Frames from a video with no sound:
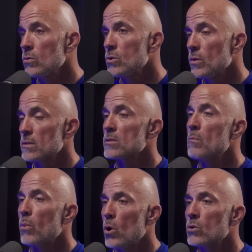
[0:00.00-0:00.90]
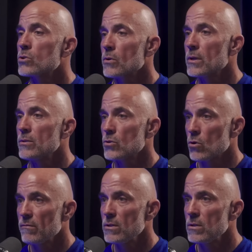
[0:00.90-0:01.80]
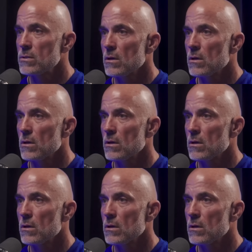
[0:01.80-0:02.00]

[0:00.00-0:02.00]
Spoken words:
doing this compulsory service